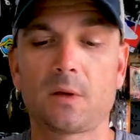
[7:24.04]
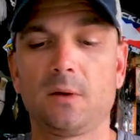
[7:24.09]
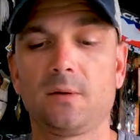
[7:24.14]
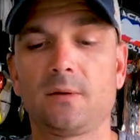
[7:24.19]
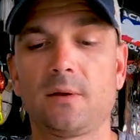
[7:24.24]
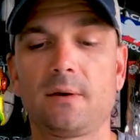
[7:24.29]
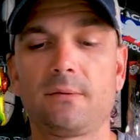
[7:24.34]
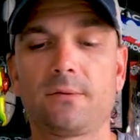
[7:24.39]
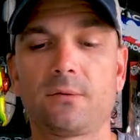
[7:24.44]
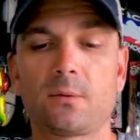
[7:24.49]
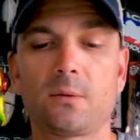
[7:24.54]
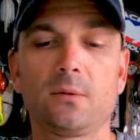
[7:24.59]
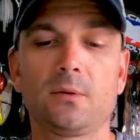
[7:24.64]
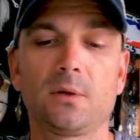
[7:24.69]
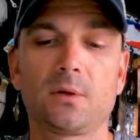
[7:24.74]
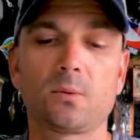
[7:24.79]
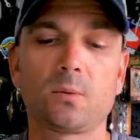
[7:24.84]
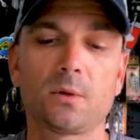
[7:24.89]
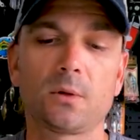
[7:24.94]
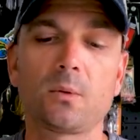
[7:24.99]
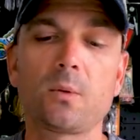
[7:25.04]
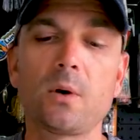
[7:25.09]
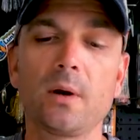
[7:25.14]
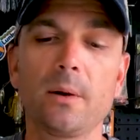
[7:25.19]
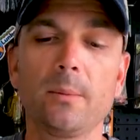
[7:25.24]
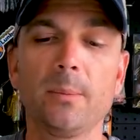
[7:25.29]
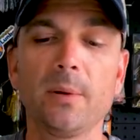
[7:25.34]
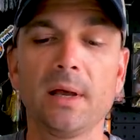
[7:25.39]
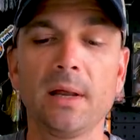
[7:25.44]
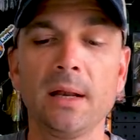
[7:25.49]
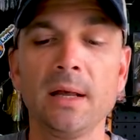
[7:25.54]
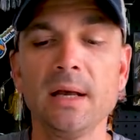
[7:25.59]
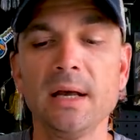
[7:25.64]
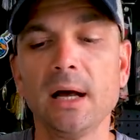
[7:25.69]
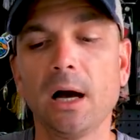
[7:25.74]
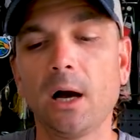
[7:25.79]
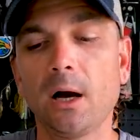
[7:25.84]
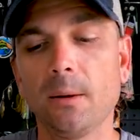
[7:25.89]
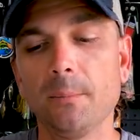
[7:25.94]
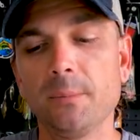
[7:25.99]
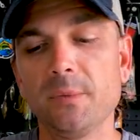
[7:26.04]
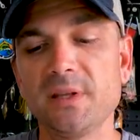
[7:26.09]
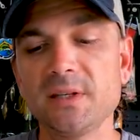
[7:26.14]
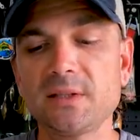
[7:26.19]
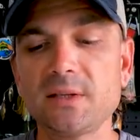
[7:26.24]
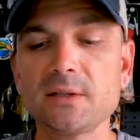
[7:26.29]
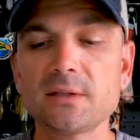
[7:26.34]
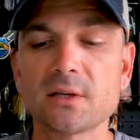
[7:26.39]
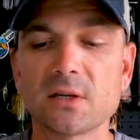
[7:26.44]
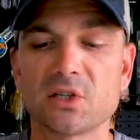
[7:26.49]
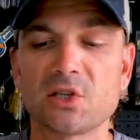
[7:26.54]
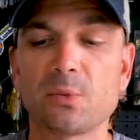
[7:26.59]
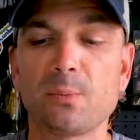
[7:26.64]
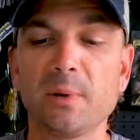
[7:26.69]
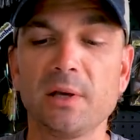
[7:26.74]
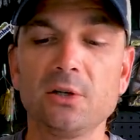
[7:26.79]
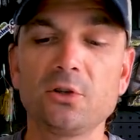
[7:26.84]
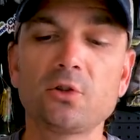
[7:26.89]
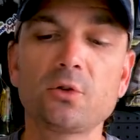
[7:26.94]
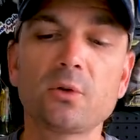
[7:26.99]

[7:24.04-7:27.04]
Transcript: because I've thrown this one quite a bit. This is a Spin